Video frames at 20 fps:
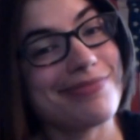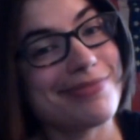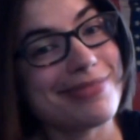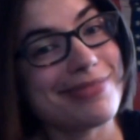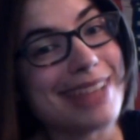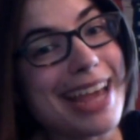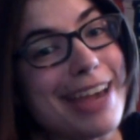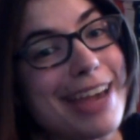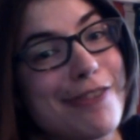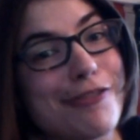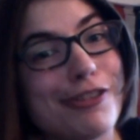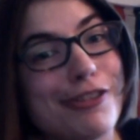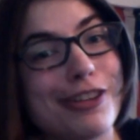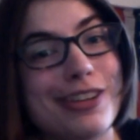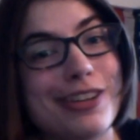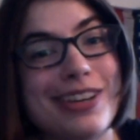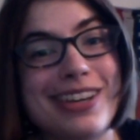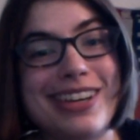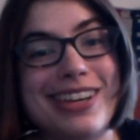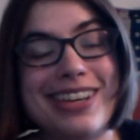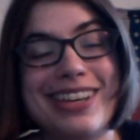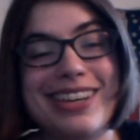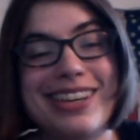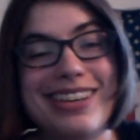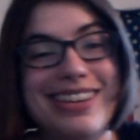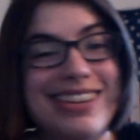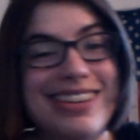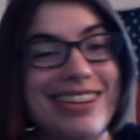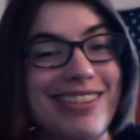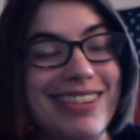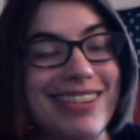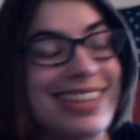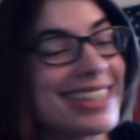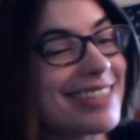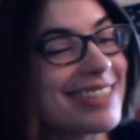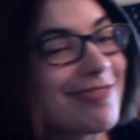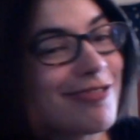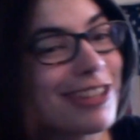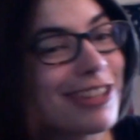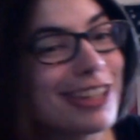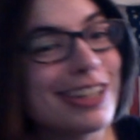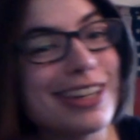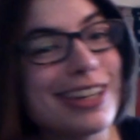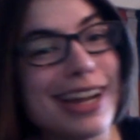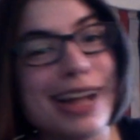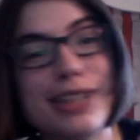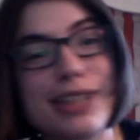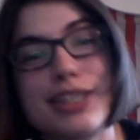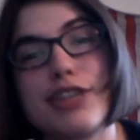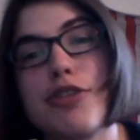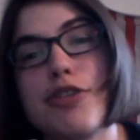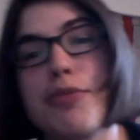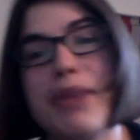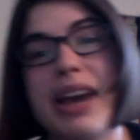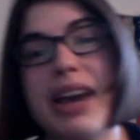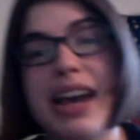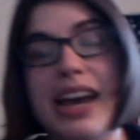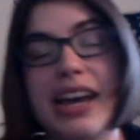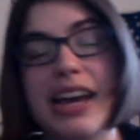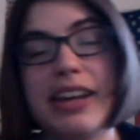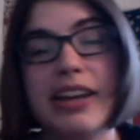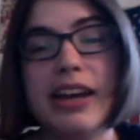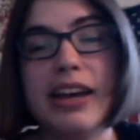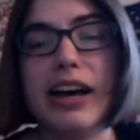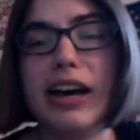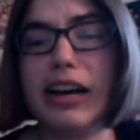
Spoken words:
thankfully, it's really not so bad.